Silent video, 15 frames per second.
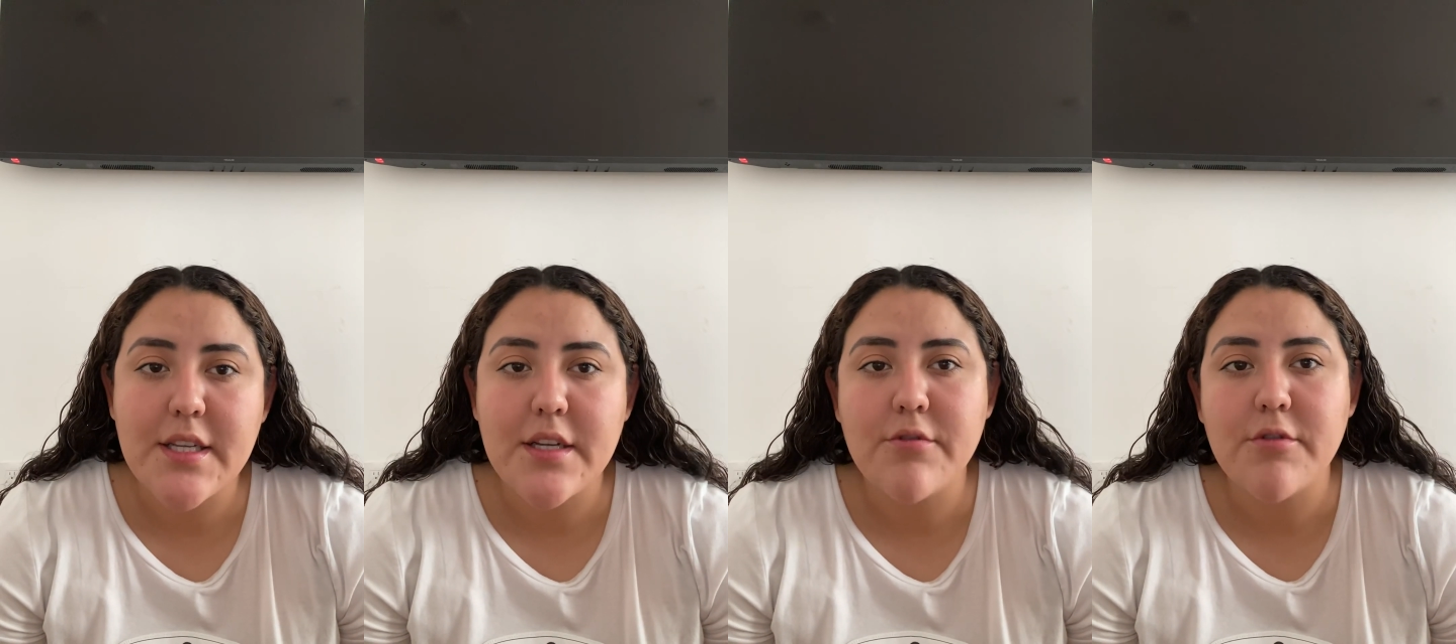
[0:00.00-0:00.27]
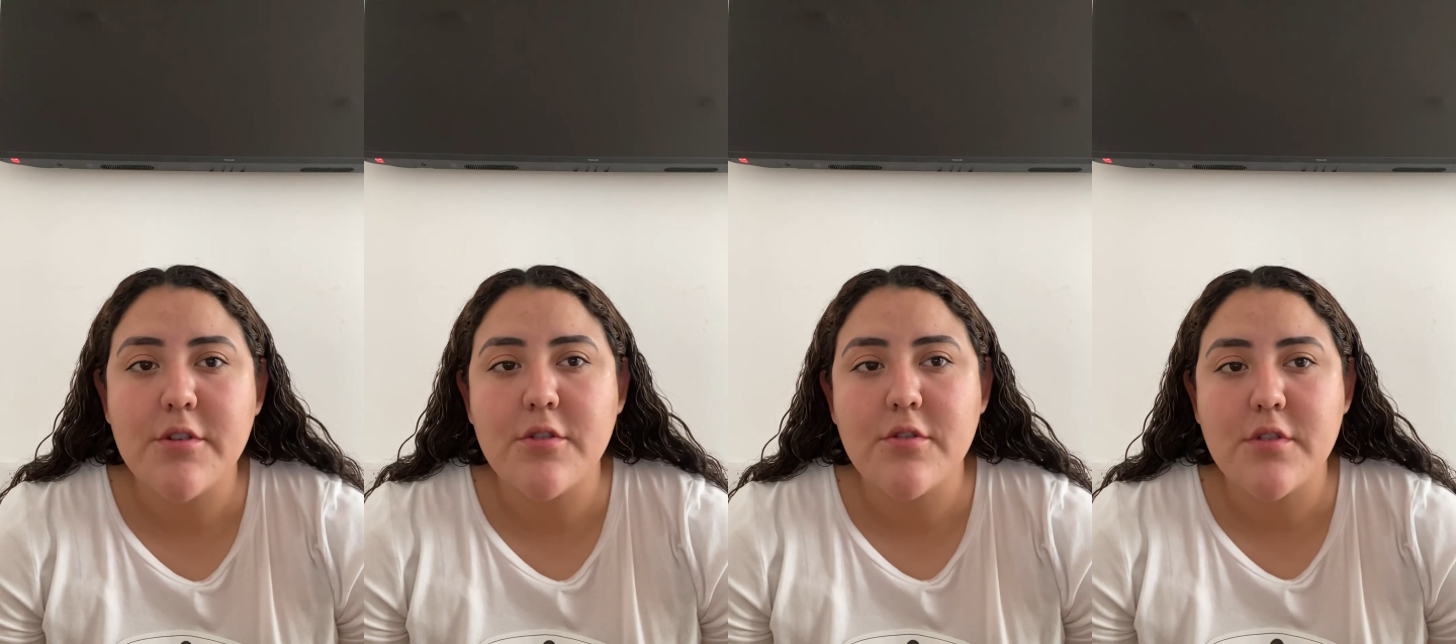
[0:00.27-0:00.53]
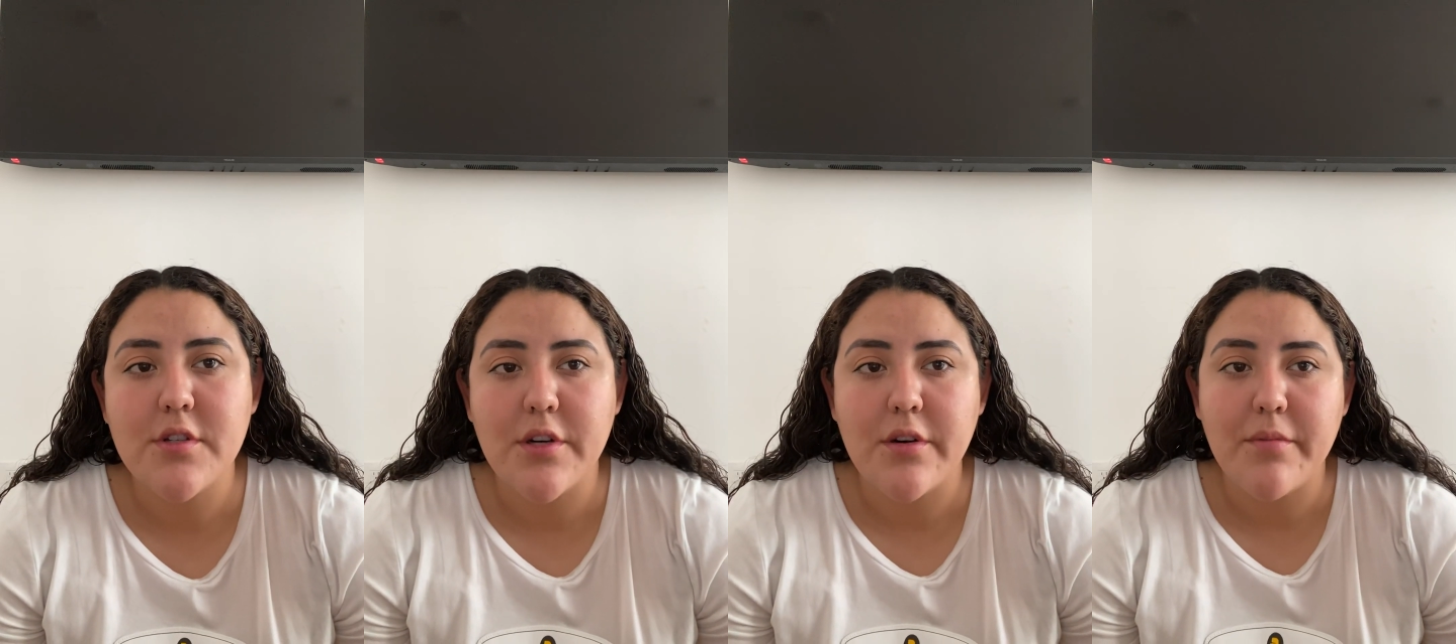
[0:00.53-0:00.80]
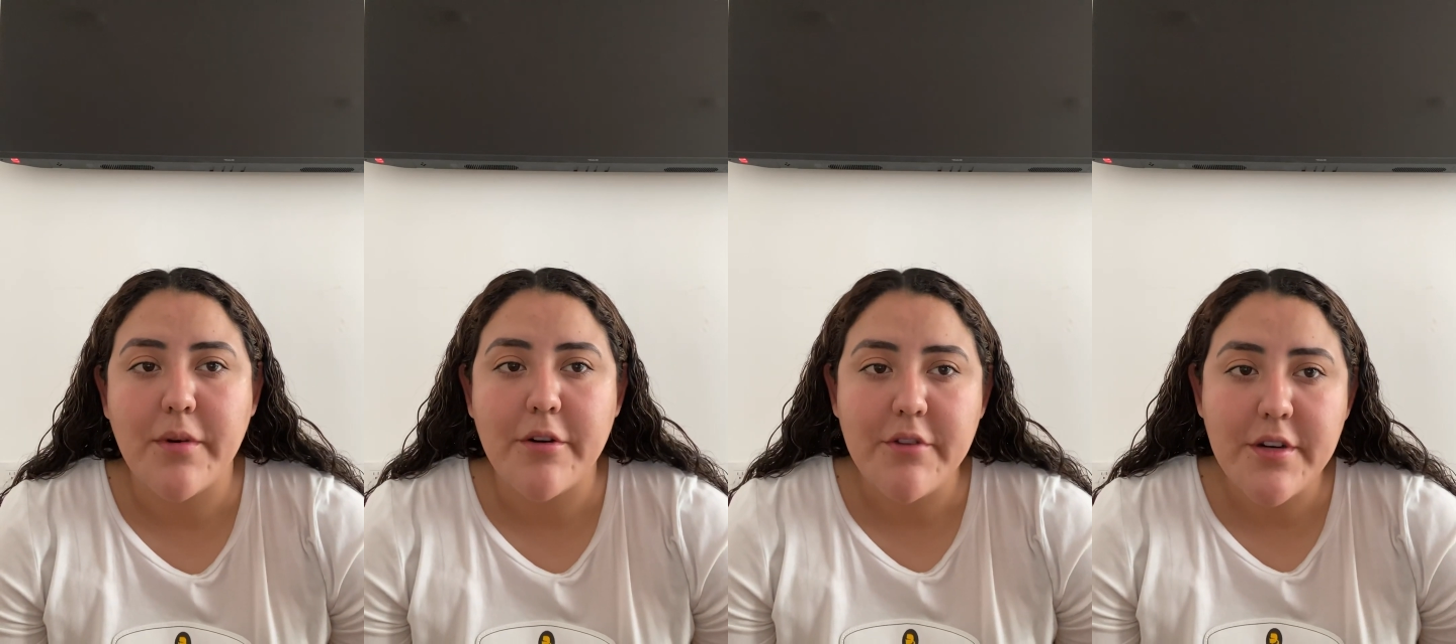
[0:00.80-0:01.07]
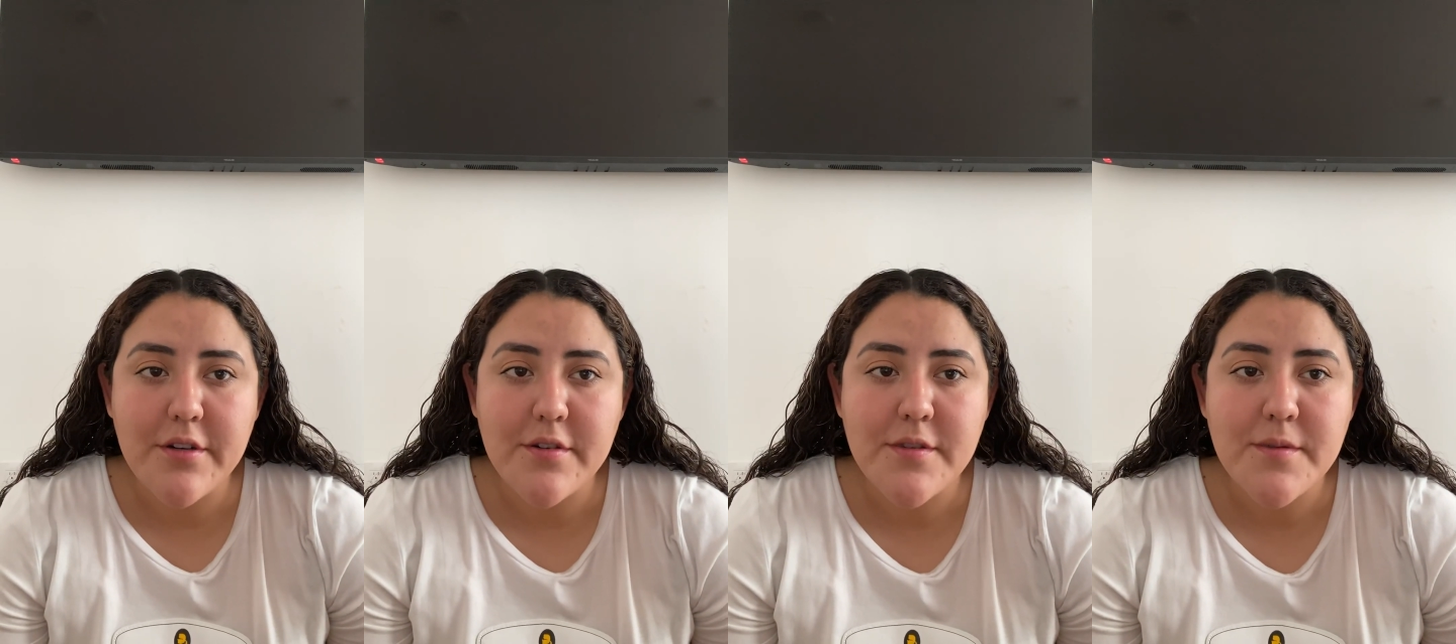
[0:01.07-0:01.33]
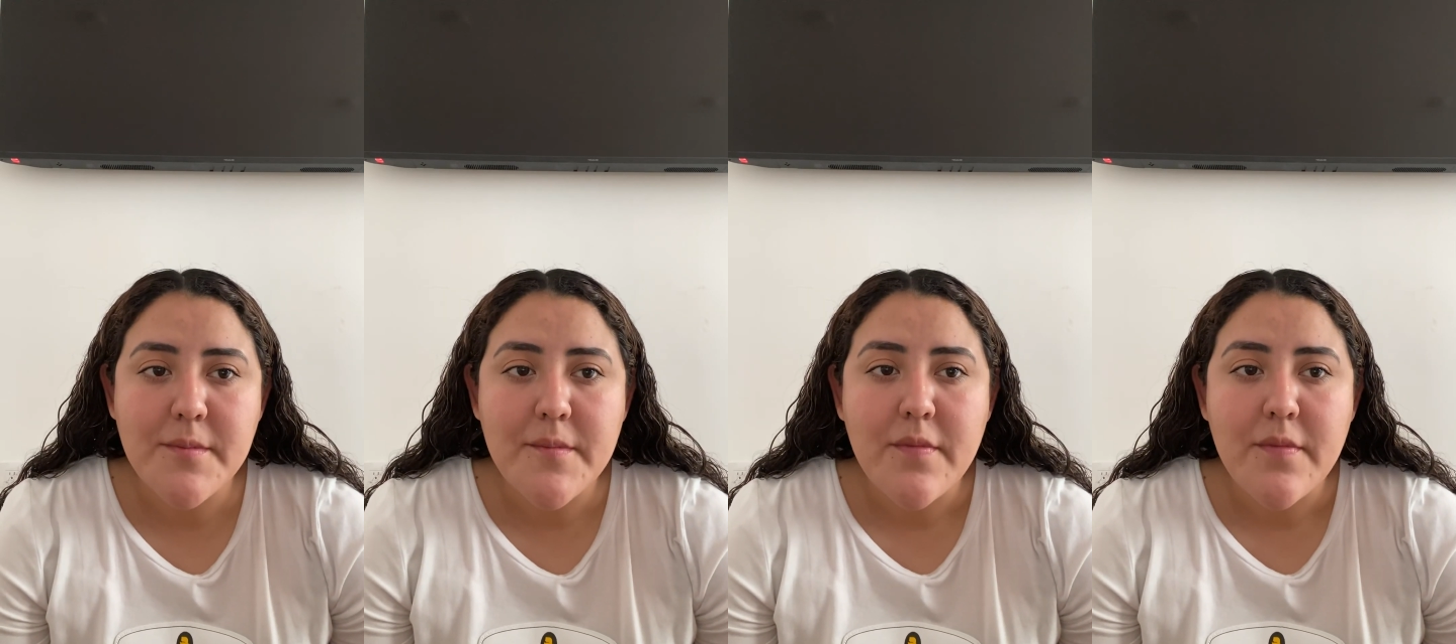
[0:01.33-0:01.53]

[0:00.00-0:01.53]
and reduce tariff barriers.